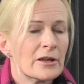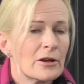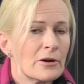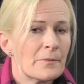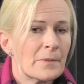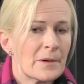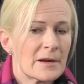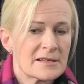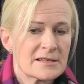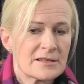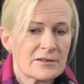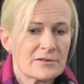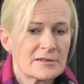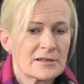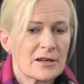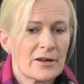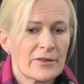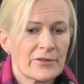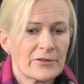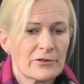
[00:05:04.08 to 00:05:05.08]
young person who's
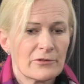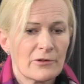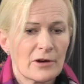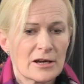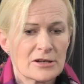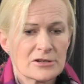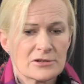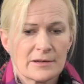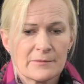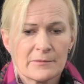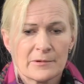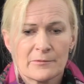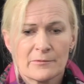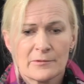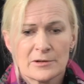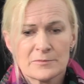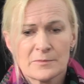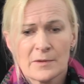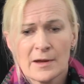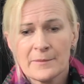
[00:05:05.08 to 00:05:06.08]
gone through our treatment,
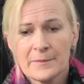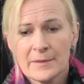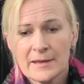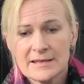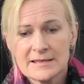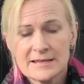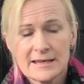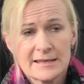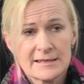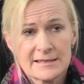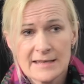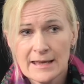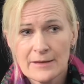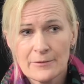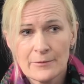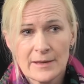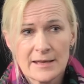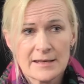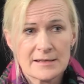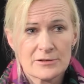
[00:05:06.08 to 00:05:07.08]
it might be 6 to
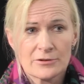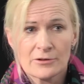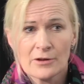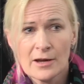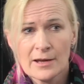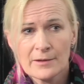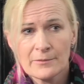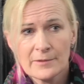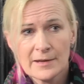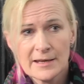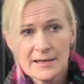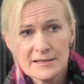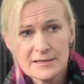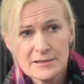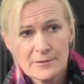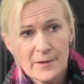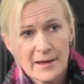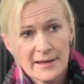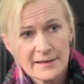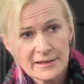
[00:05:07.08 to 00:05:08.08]
8 weeks or 9 weeks,
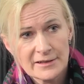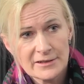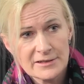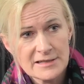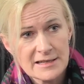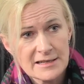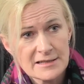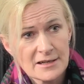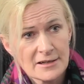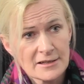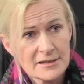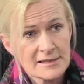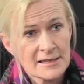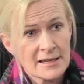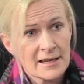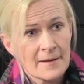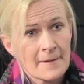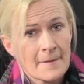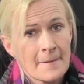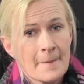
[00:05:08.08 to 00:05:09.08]
depending on detox.
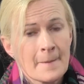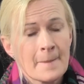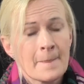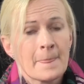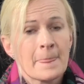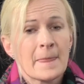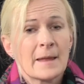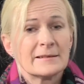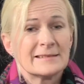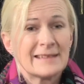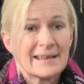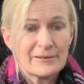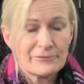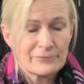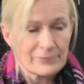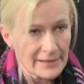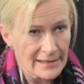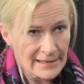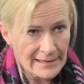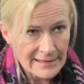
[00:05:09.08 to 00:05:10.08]
They
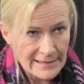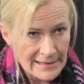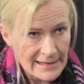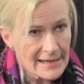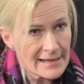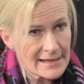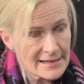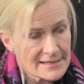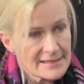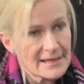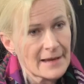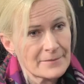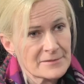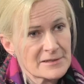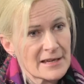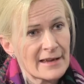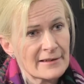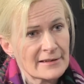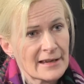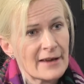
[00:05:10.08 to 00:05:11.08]
really need a
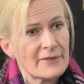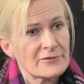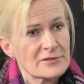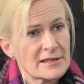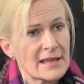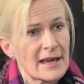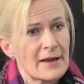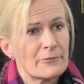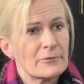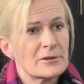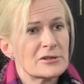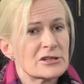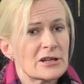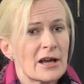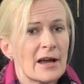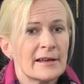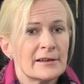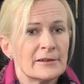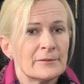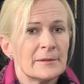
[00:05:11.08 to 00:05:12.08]
step-down after that, which
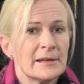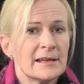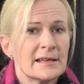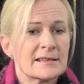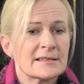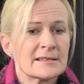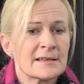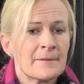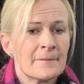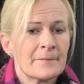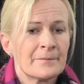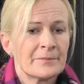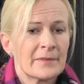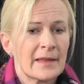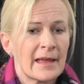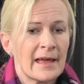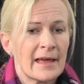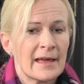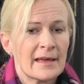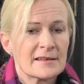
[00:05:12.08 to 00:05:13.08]
kind of means
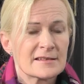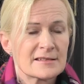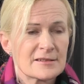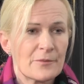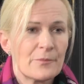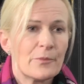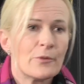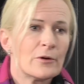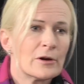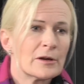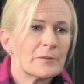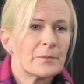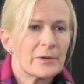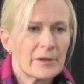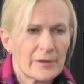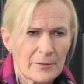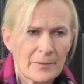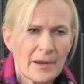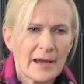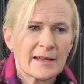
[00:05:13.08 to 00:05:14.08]
support,
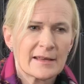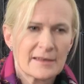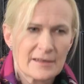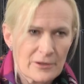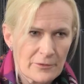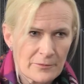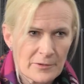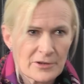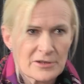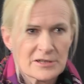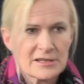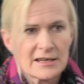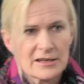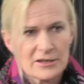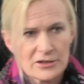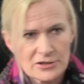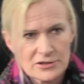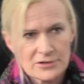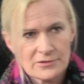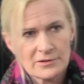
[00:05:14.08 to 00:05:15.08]
but you're back in the community
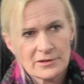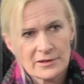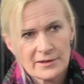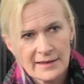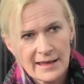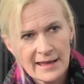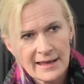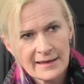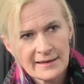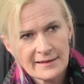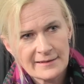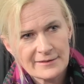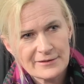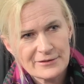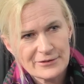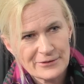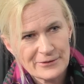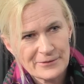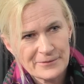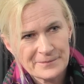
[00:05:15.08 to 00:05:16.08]
and you're doing your thing,
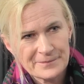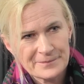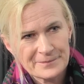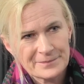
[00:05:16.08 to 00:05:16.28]
you know,